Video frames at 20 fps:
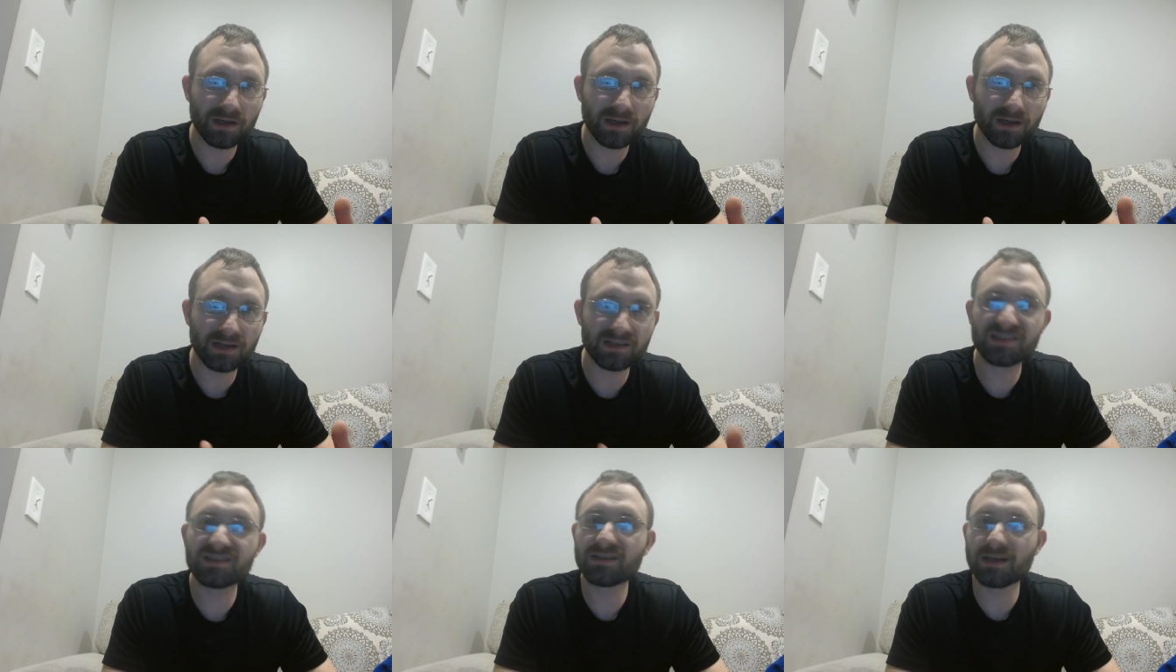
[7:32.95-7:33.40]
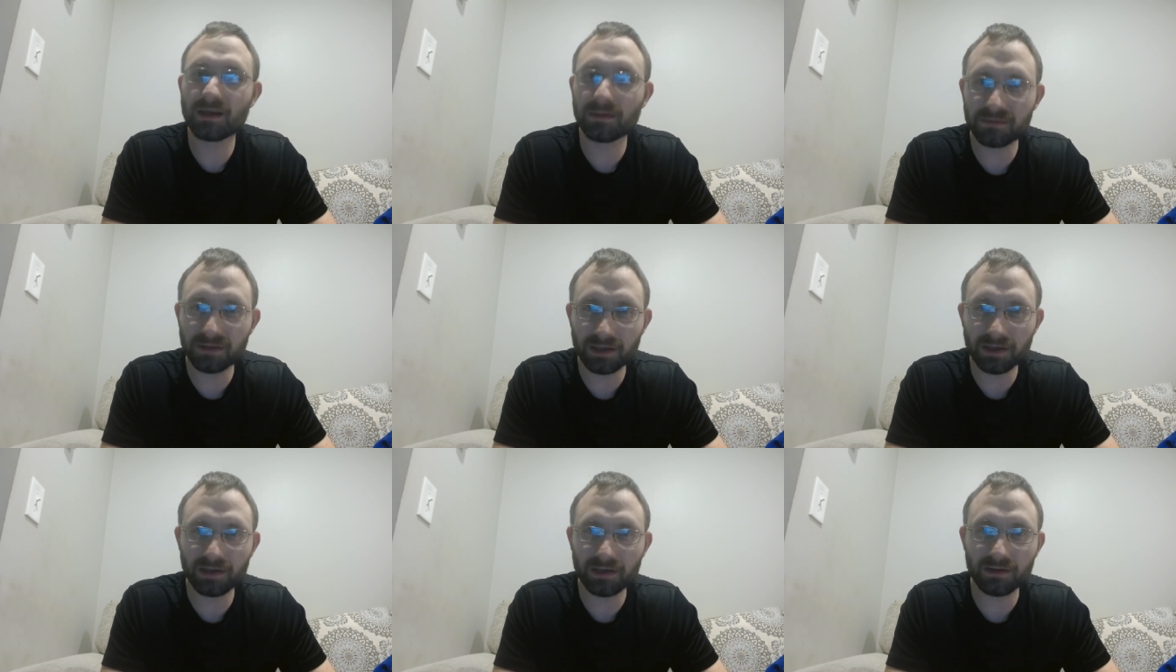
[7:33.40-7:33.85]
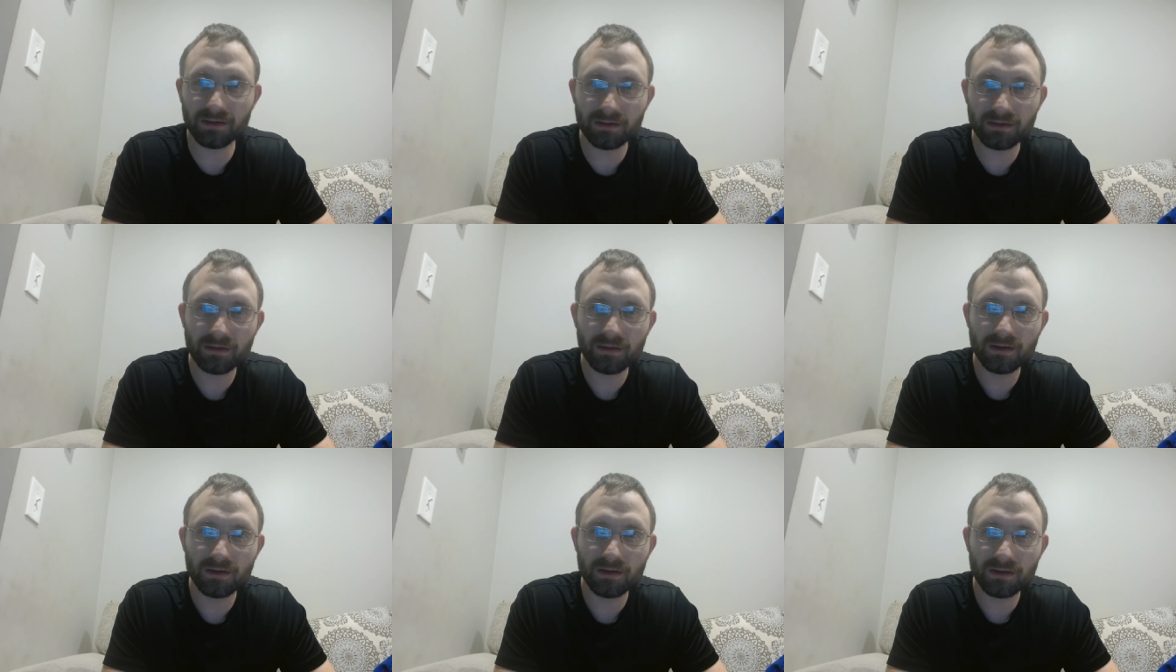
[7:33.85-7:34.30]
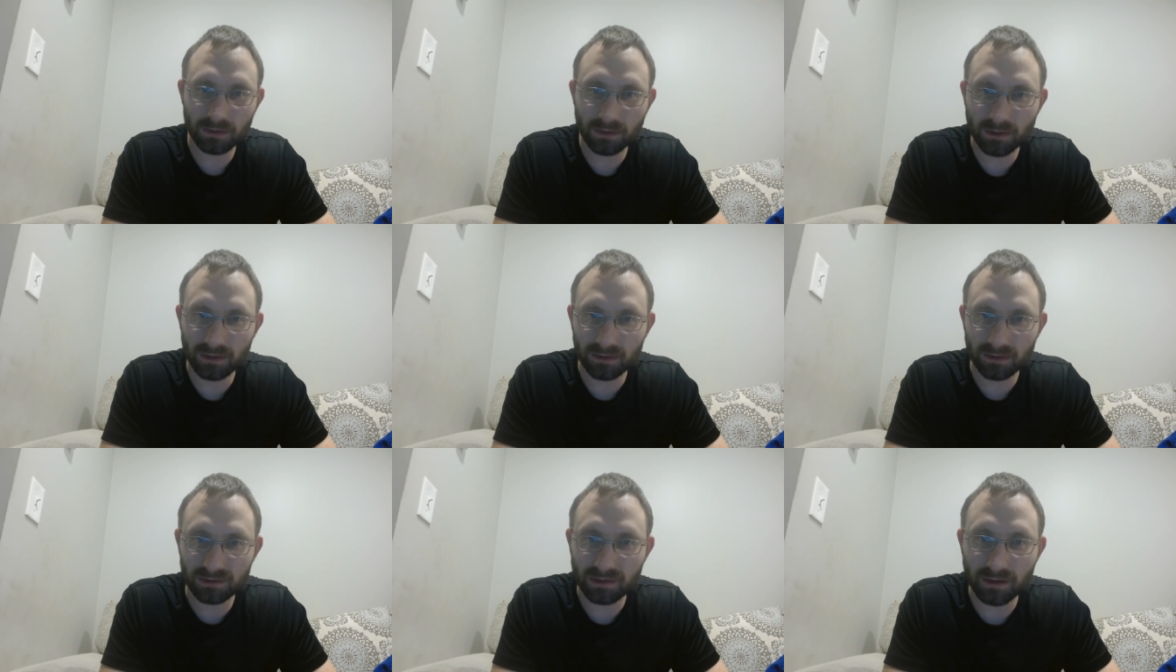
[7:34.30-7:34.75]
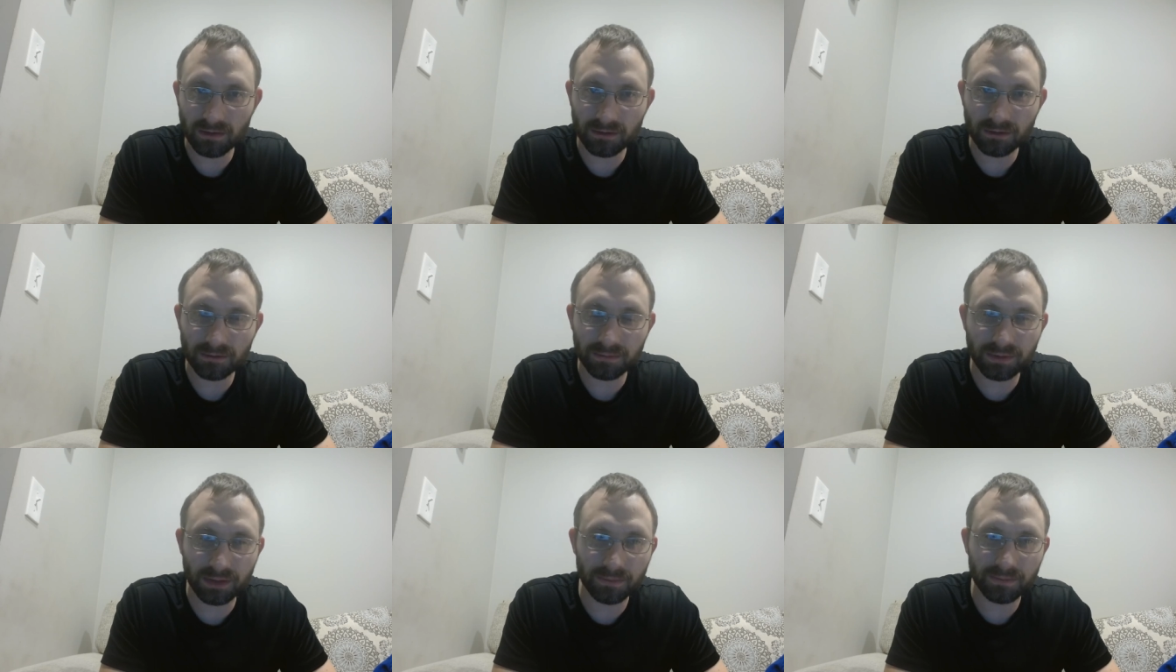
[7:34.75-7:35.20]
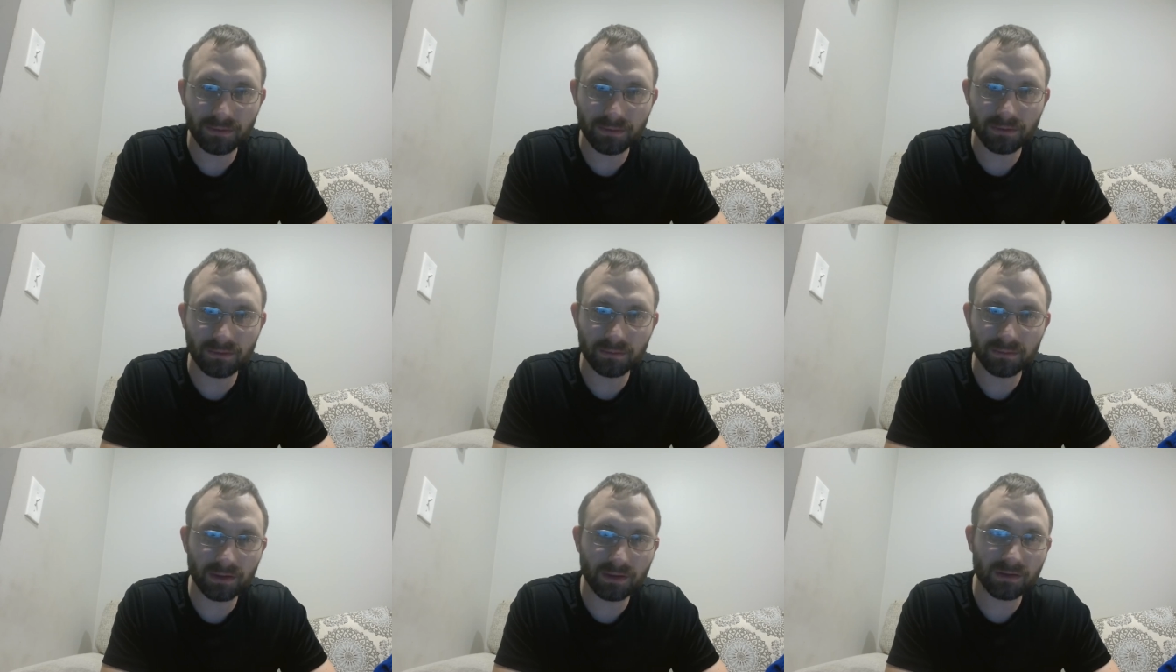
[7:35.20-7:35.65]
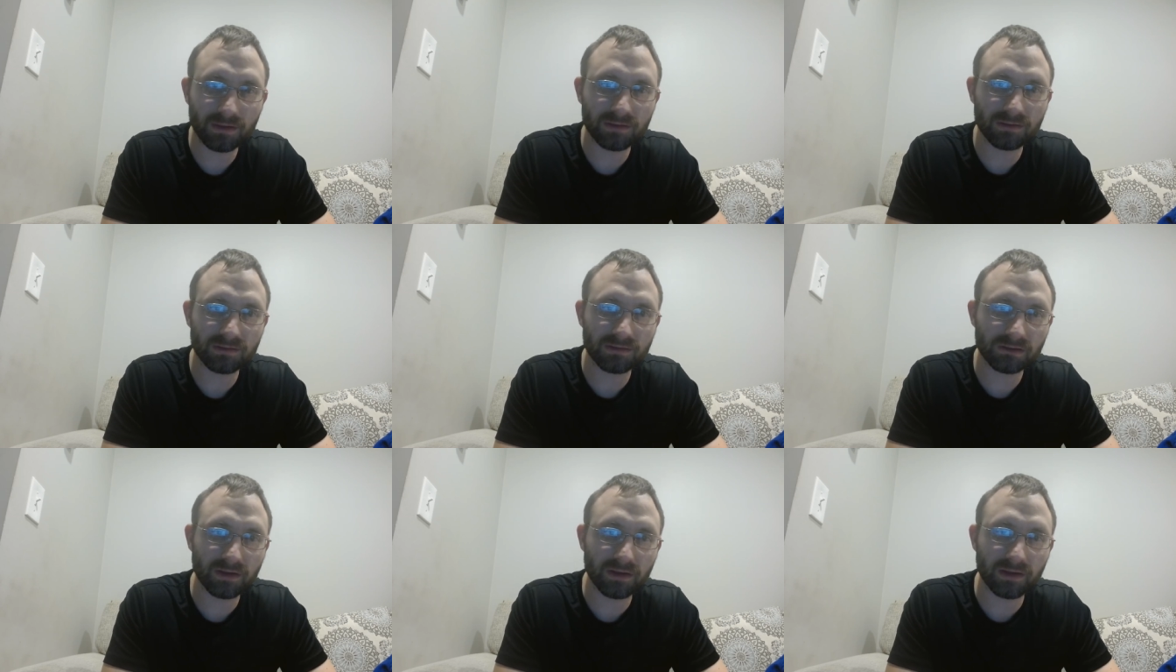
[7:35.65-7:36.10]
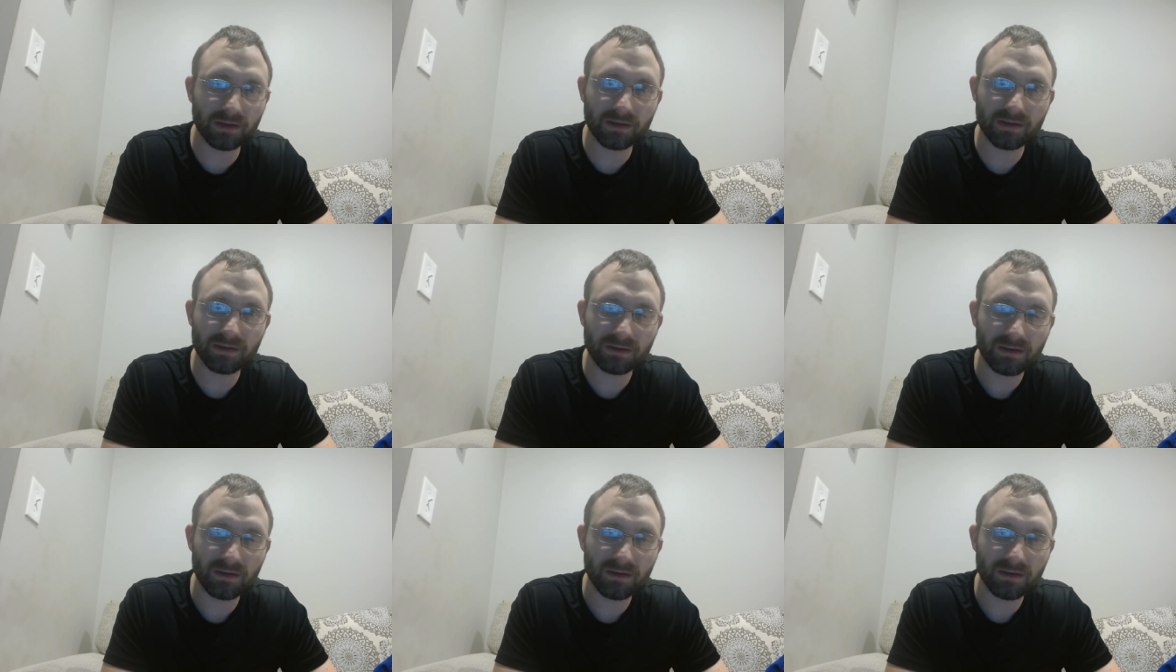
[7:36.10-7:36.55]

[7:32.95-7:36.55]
accepting towards other people because, like,